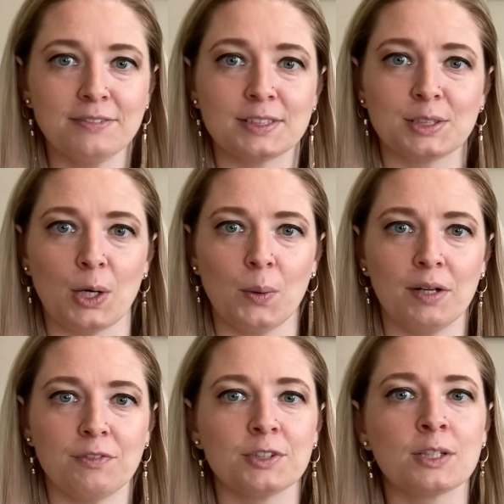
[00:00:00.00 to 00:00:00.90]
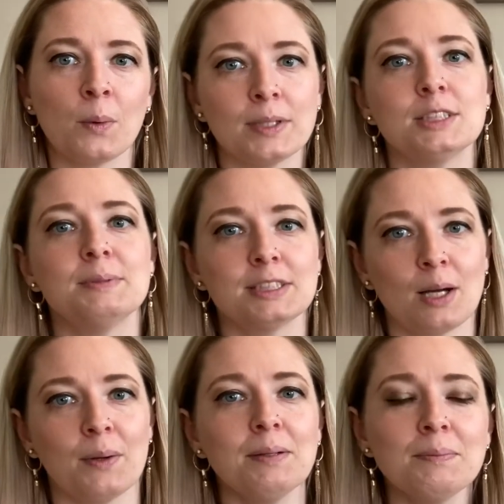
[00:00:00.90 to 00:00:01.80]
So if you're going to be
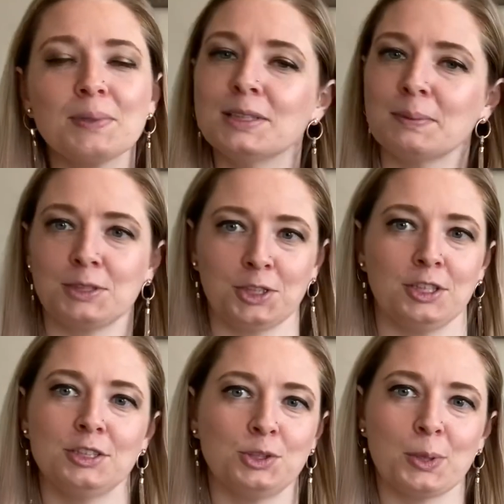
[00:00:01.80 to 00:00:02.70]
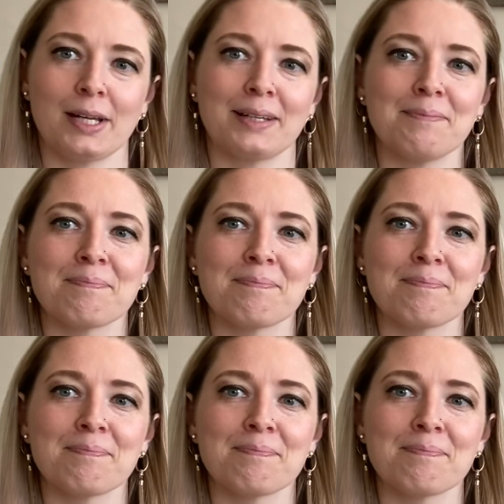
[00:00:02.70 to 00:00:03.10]
sewing, please make sure you're enjoying it.